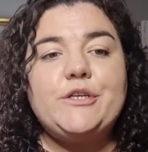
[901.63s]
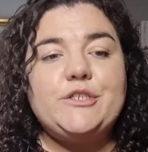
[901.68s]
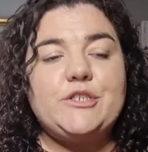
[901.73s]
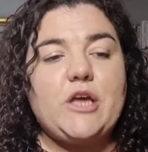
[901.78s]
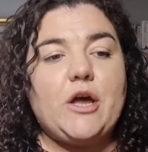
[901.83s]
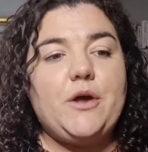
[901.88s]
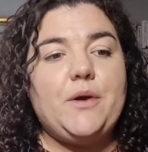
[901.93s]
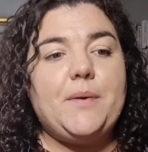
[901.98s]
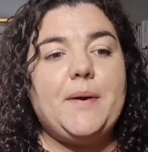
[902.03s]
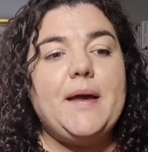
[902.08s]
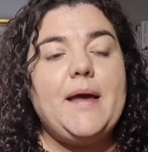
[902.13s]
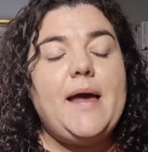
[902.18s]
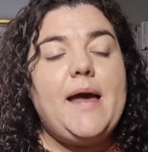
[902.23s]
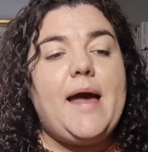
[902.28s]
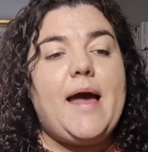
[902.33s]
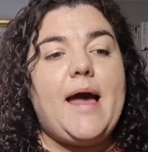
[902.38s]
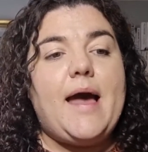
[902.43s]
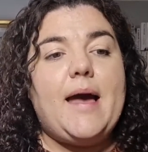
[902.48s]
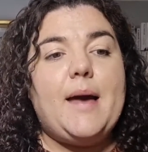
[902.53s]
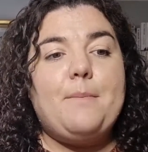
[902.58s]
So
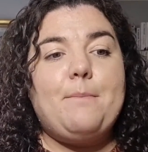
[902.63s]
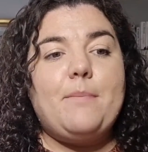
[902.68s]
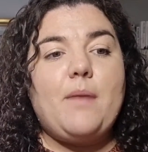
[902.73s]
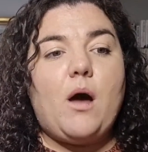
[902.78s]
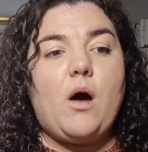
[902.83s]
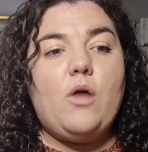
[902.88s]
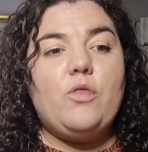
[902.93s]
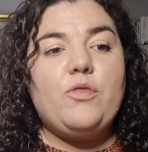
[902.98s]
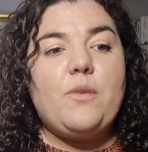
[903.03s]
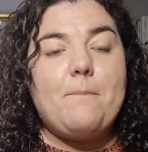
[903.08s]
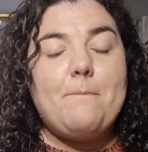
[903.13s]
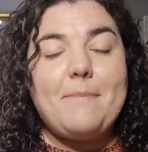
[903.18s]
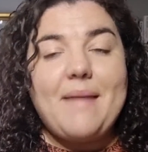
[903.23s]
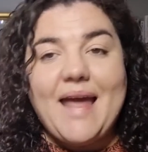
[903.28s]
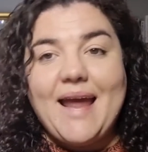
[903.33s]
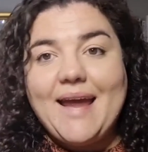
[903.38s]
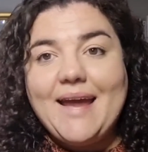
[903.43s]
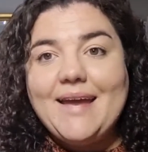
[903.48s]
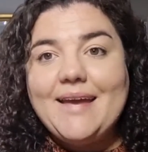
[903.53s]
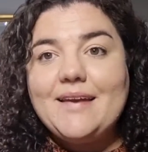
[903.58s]
the
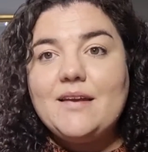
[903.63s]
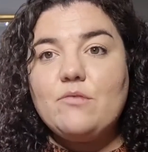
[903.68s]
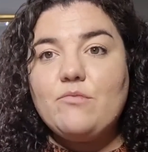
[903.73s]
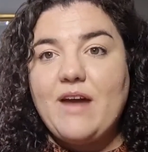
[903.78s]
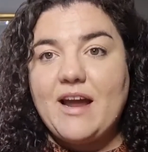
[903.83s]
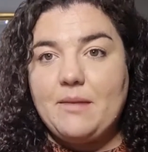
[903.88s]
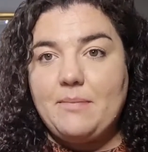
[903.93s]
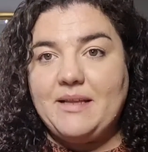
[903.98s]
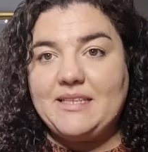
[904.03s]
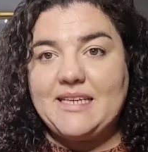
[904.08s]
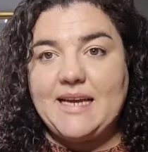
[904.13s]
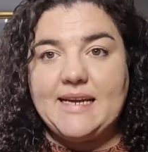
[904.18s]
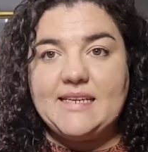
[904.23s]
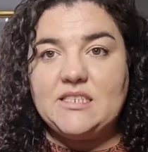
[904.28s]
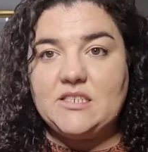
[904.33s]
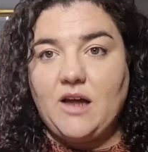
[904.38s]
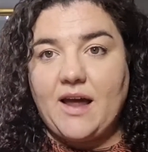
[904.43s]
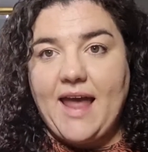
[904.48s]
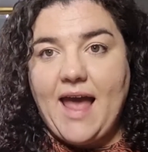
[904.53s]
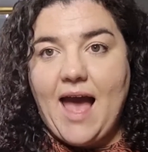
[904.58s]
main
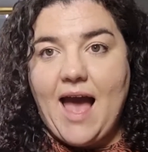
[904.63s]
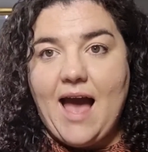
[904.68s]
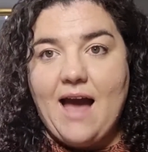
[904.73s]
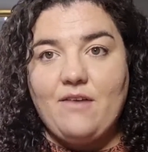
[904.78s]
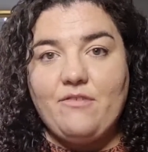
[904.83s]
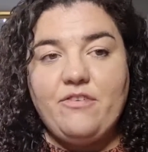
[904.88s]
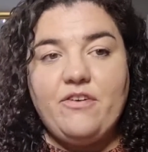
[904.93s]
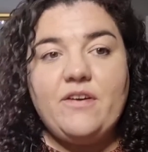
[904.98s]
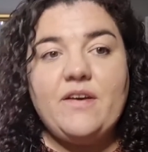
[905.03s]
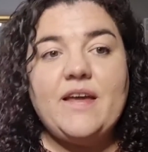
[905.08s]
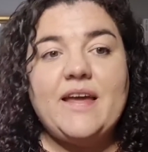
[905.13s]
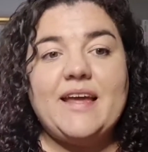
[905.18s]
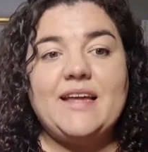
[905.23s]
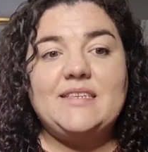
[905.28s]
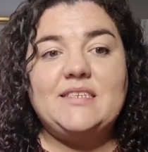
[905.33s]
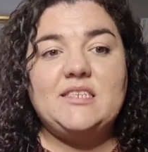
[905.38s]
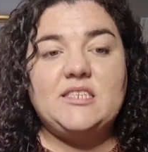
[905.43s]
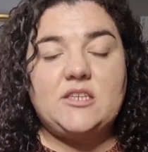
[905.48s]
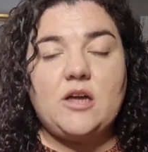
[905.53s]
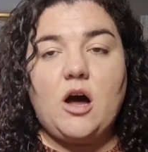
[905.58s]
recommendation I have
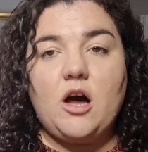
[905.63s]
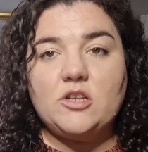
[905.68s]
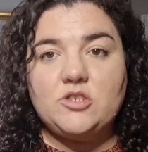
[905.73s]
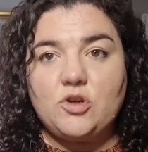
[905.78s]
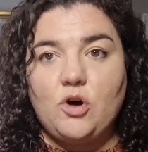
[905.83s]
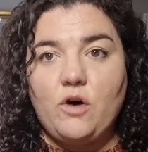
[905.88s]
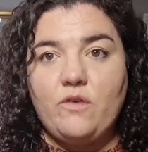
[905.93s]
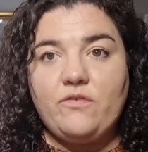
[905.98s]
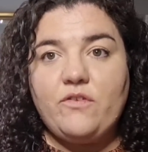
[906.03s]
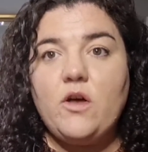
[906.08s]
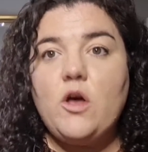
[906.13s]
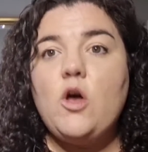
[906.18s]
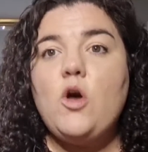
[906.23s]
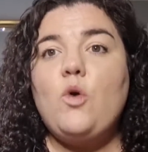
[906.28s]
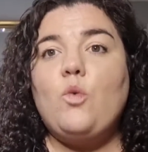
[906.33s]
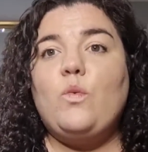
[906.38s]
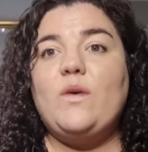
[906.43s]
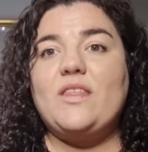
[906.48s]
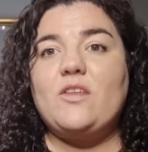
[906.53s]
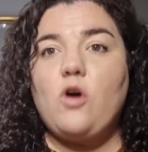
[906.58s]
is start off
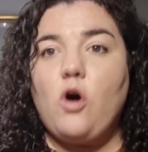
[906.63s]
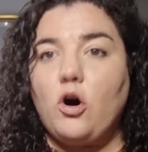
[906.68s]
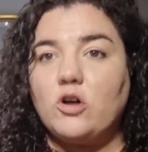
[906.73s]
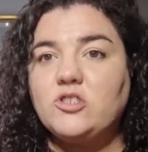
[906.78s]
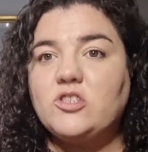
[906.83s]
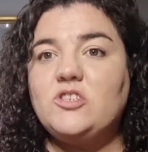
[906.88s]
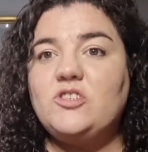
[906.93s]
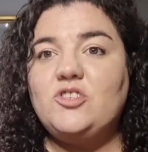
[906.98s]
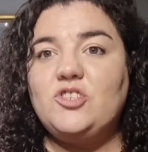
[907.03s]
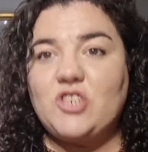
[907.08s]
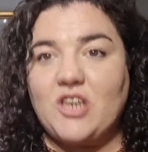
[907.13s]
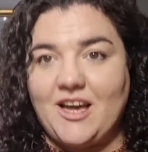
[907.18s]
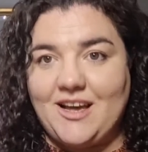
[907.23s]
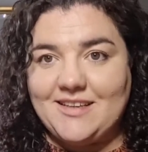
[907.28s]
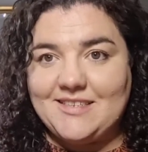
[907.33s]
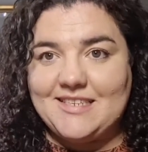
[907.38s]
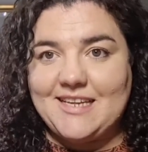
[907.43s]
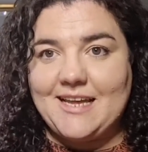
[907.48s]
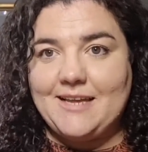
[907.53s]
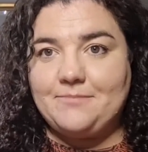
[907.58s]
with cotton
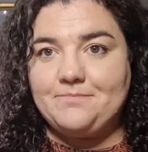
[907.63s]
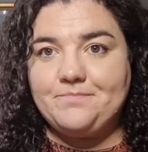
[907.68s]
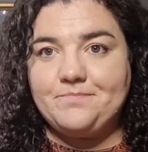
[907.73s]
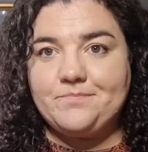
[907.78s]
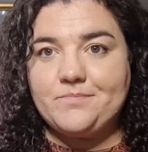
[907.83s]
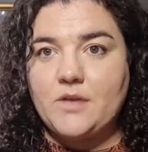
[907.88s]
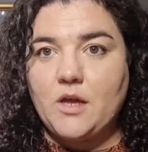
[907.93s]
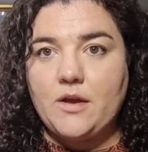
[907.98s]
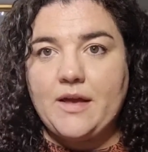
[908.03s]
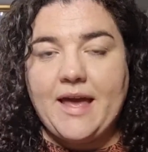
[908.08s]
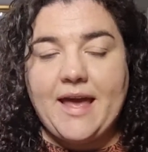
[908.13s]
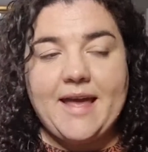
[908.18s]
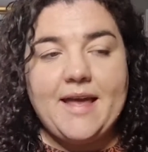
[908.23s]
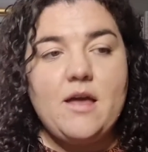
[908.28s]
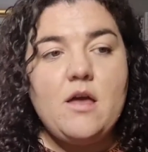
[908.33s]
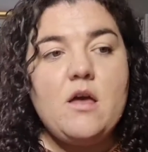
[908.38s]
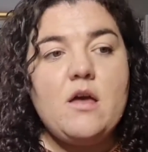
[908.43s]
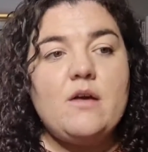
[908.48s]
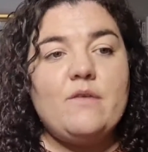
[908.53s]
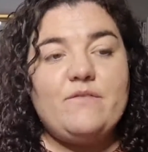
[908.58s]
jersey,
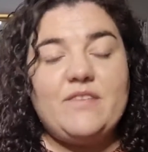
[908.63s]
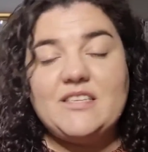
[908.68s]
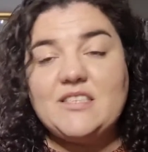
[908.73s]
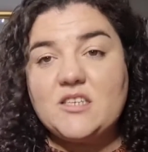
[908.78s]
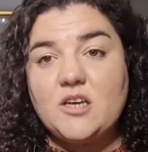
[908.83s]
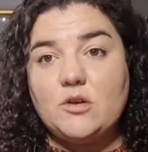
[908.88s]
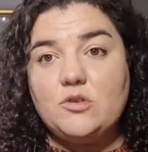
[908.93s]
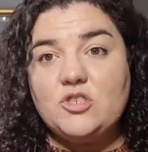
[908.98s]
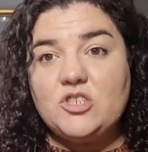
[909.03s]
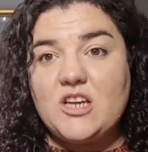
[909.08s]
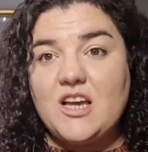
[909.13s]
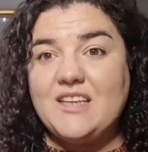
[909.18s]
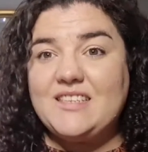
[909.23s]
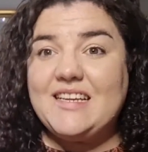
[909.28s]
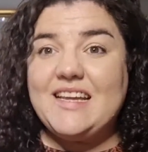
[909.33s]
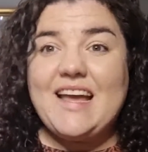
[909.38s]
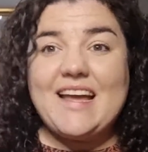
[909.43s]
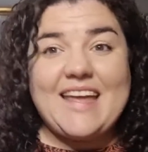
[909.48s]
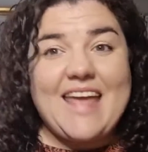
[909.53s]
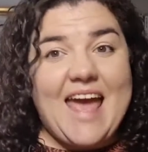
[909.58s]
okay? Viscose
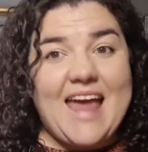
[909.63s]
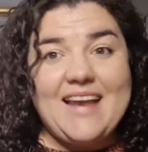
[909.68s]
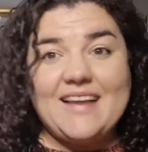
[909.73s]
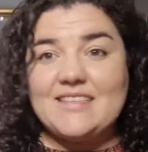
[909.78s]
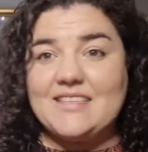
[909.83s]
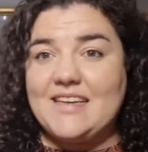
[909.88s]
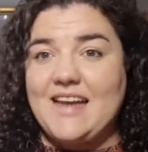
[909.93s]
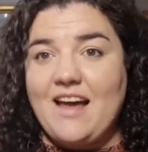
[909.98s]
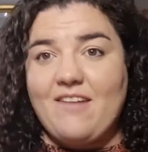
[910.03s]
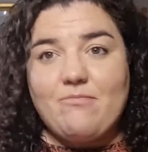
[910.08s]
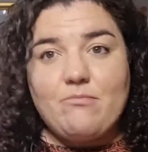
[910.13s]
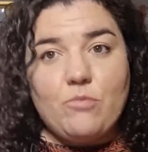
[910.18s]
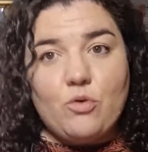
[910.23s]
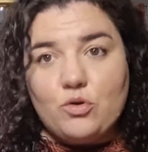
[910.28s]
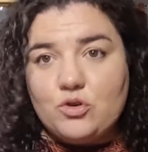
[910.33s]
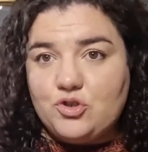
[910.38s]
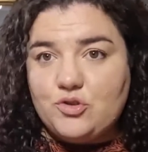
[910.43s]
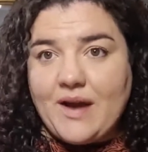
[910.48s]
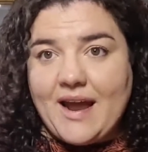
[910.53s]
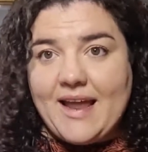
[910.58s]
jersey, again, it's going to have
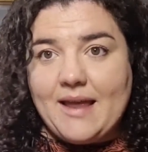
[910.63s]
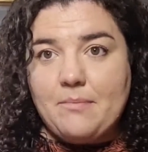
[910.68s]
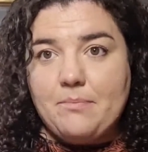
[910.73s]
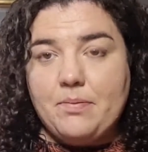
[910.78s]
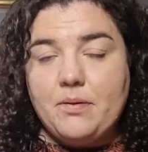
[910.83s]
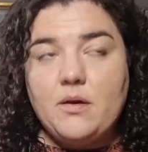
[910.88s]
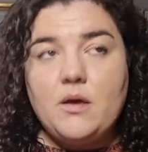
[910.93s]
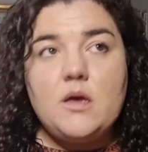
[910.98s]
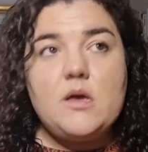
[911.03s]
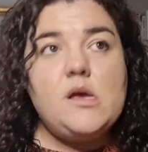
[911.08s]
more drape.